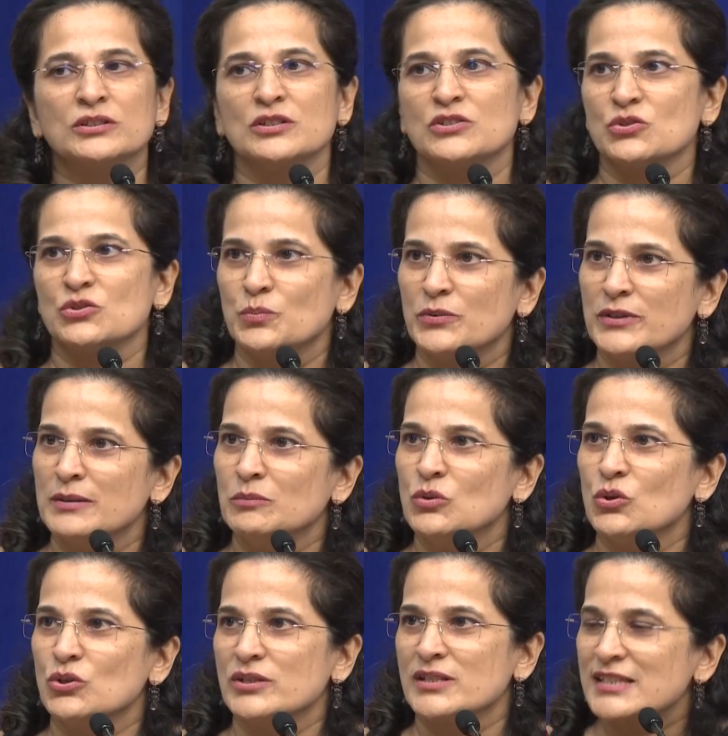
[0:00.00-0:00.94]
The Supreme
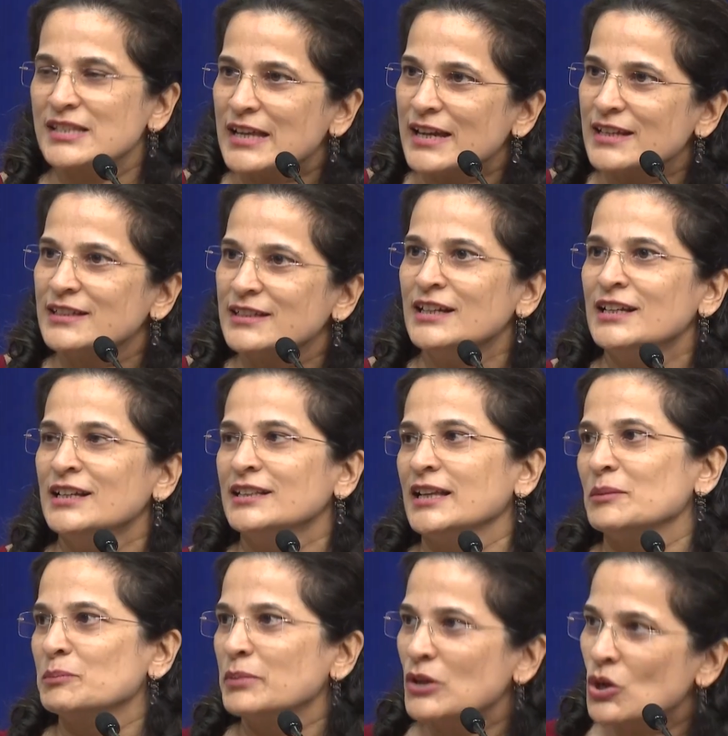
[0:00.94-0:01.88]
Court said
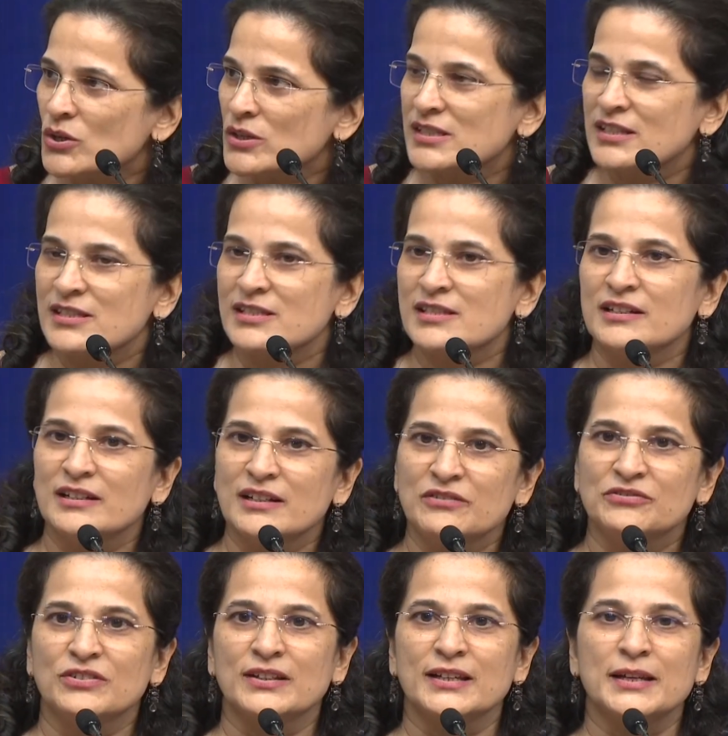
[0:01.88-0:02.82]
that because it's a
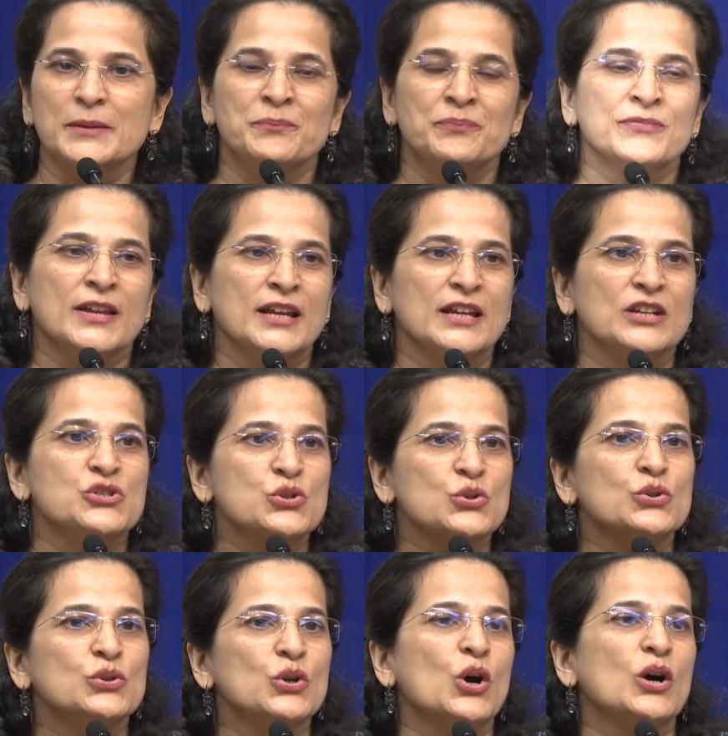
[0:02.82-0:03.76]
referee, it
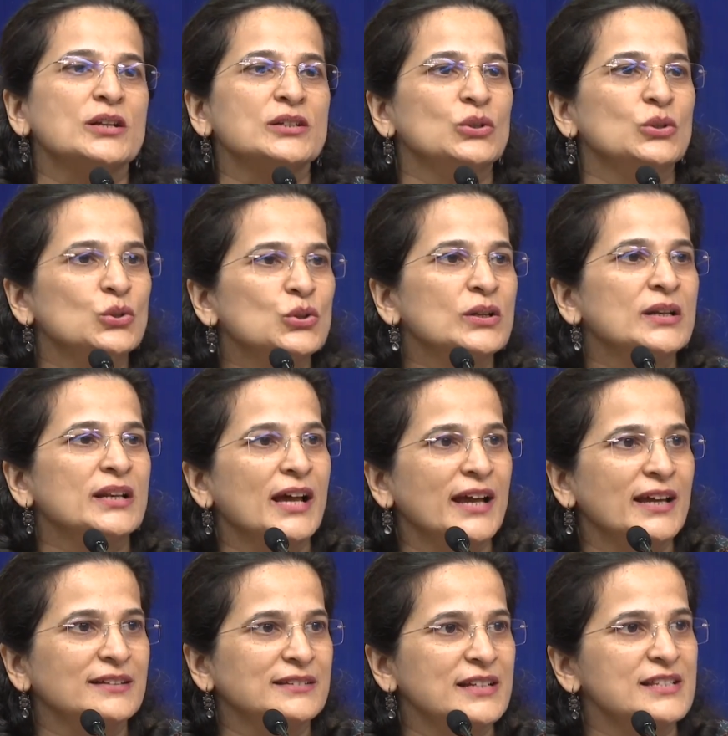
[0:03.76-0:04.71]
should not look
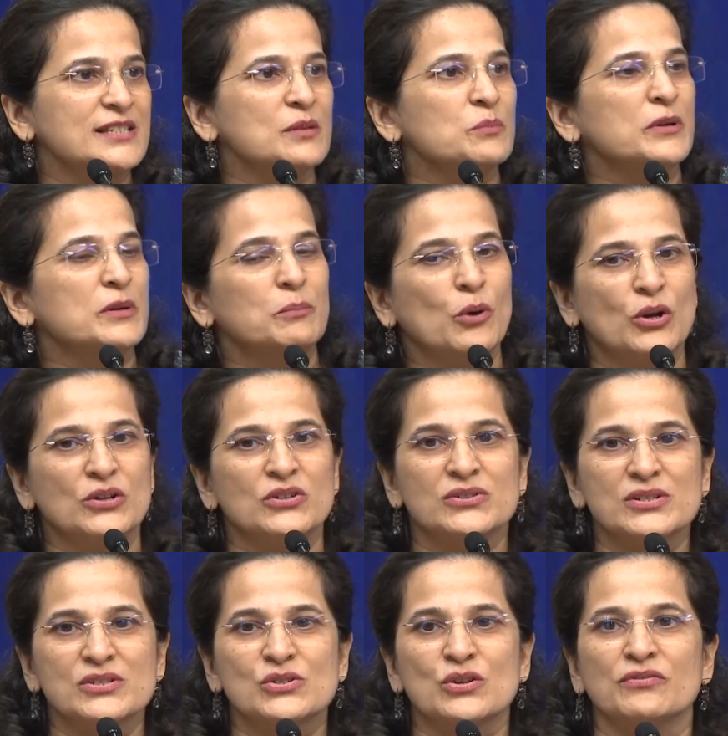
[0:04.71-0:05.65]
like there's a
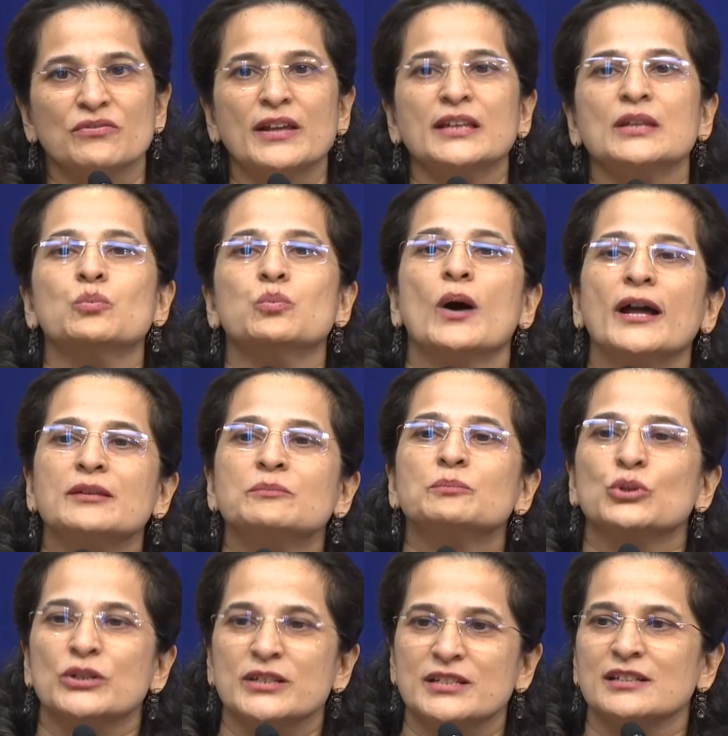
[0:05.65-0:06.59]
preponderance of any one
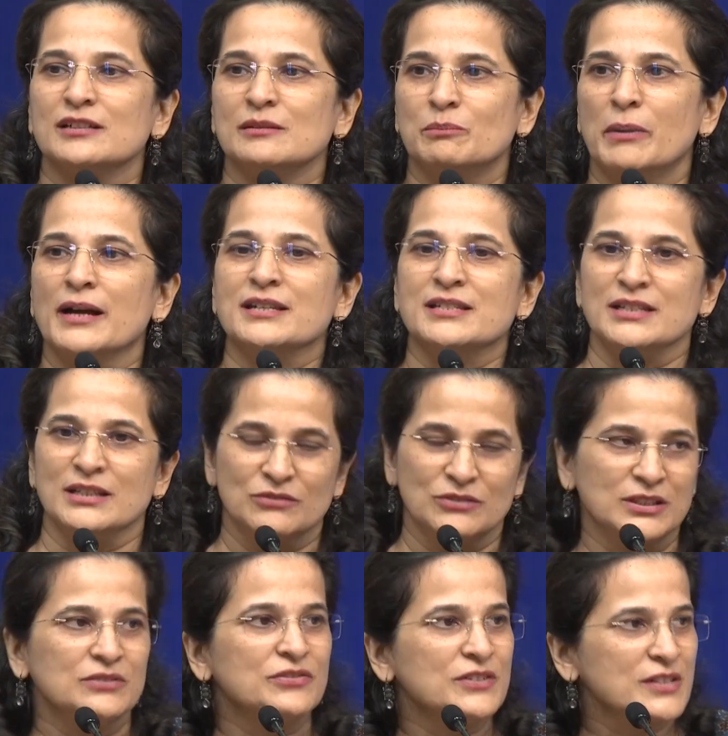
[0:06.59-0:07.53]
political party,
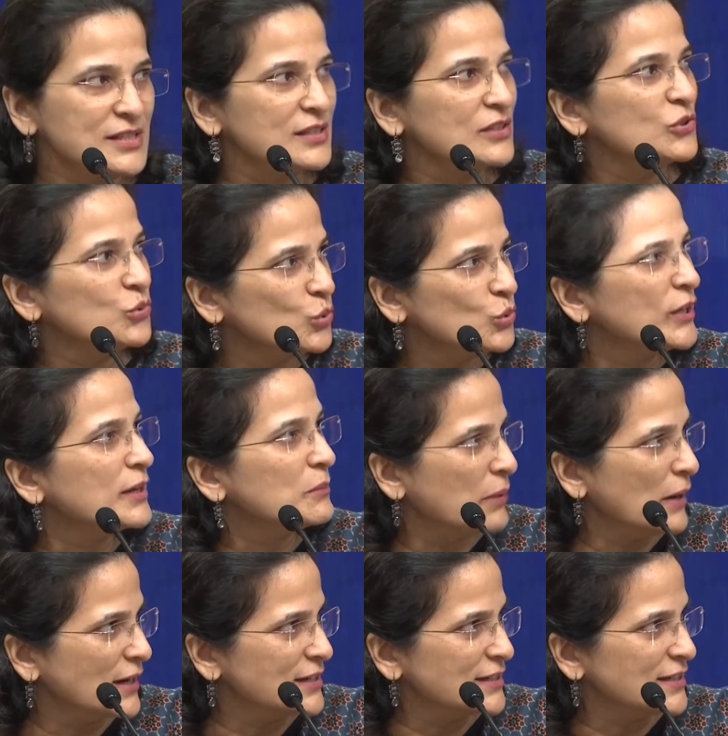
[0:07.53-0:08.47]
even if it's the ruling
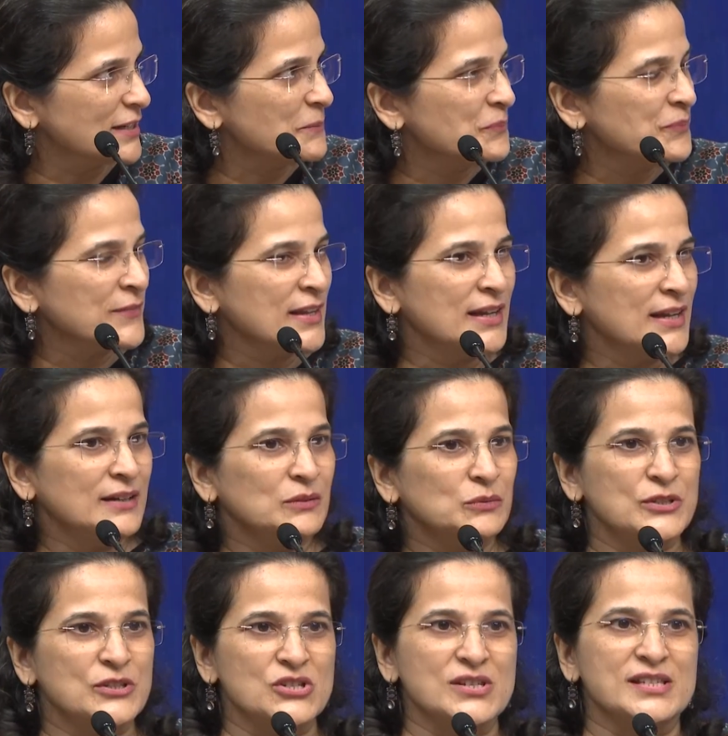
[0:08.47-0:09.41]
party,
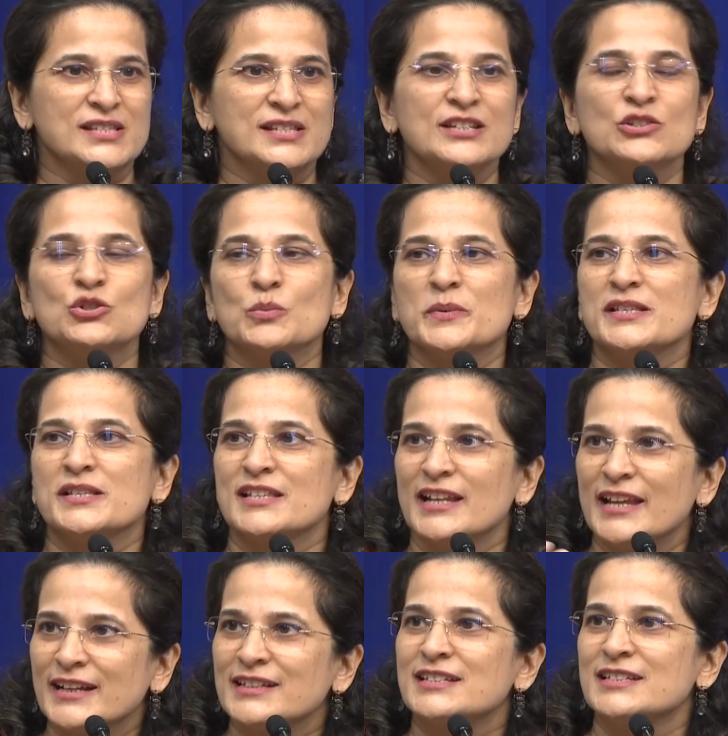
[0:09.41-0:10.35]
which is seen to be
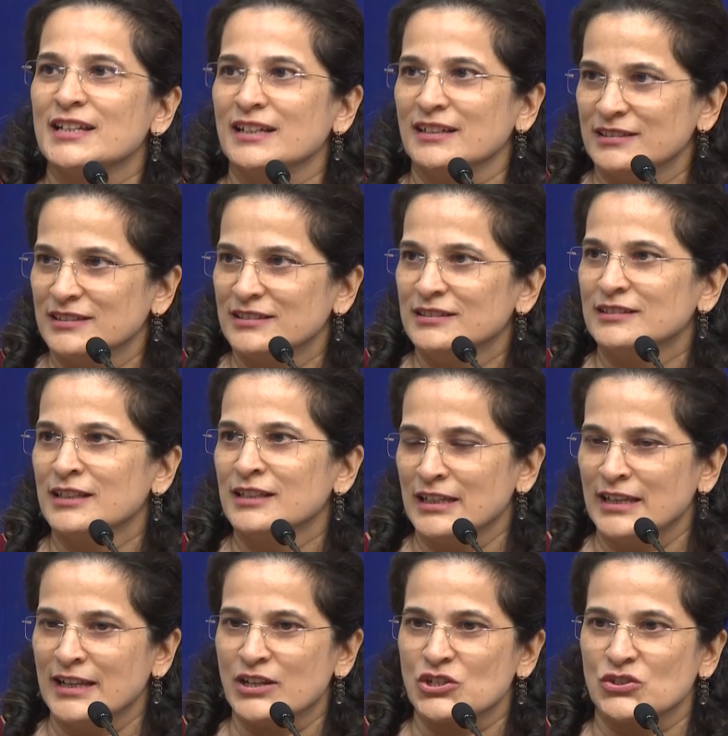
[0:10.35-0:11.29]
selecting the
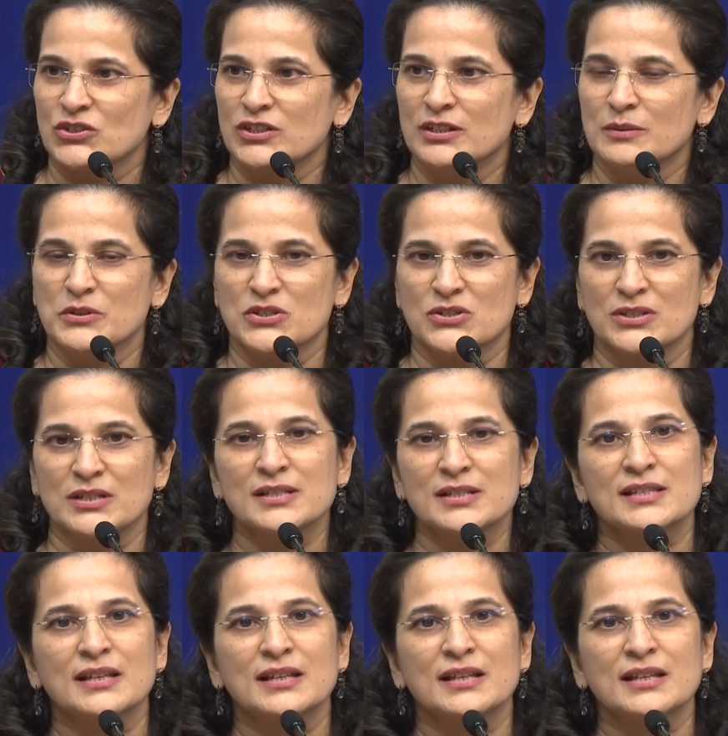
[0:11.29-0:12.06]
election commissioners.